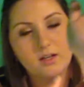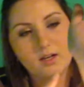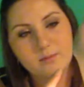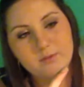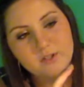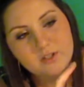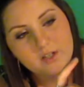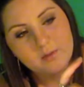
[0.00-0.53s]

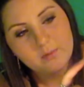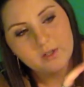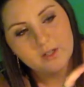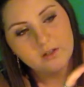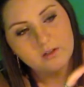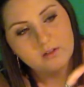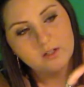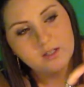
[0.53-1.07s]
I'm just going to put
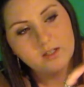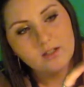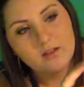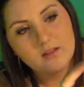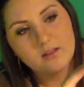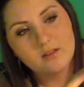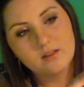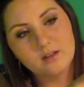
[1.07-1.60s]
it right
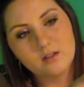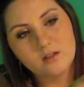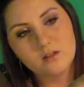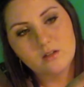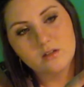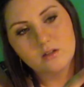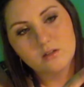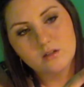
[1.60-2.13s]

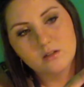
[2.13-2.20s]
there.